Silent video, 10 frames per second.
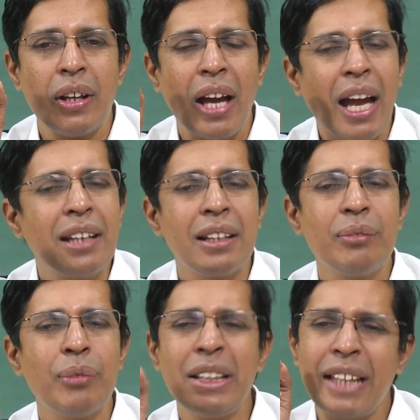And
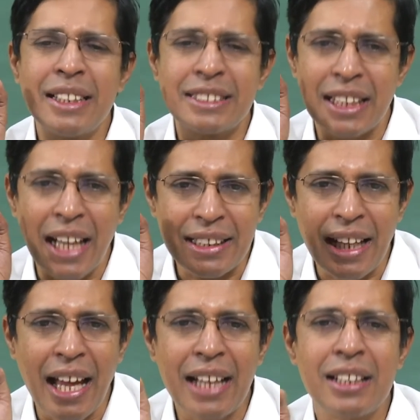when there is an
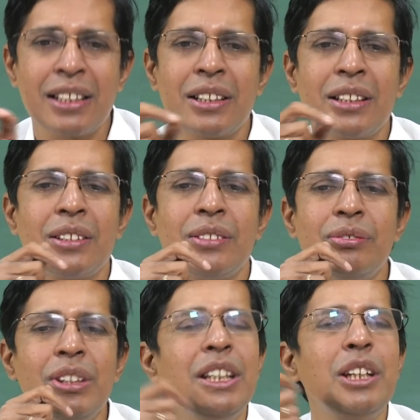attack,
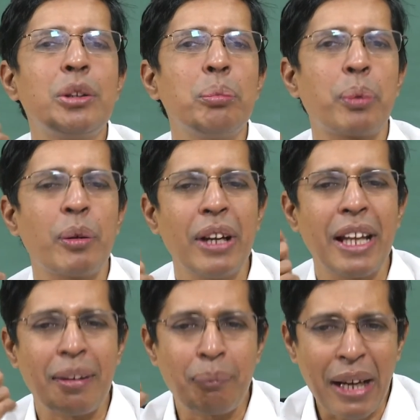we need to
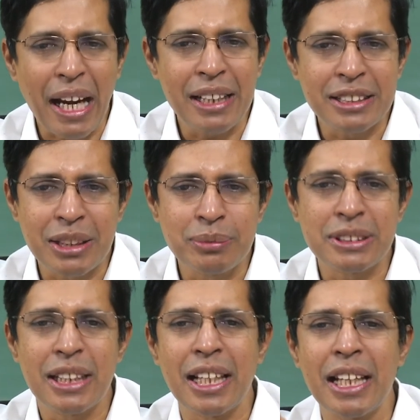provide mechanisms
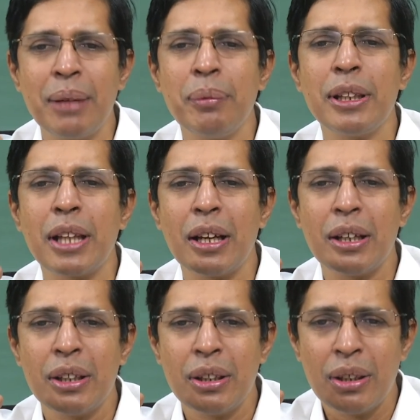that enable the
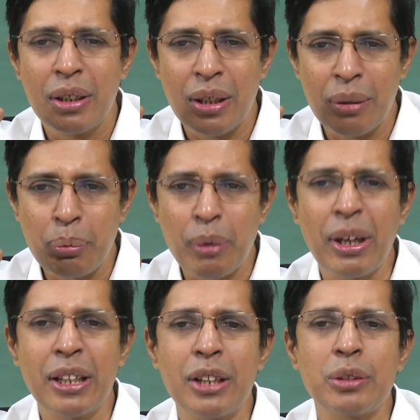
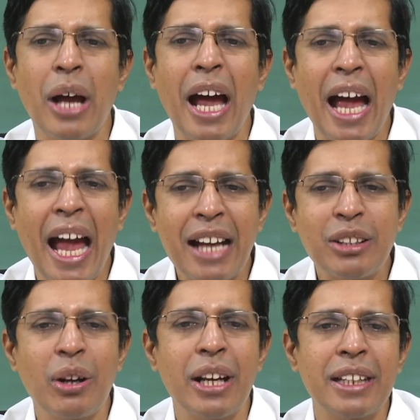provider to act
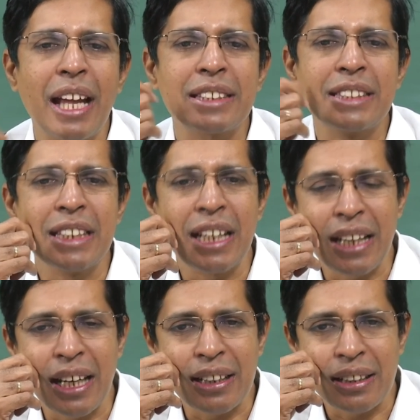on attacks he can
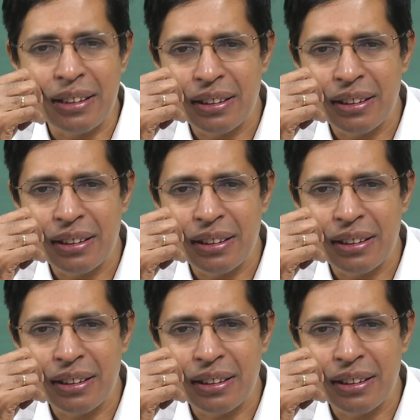handle.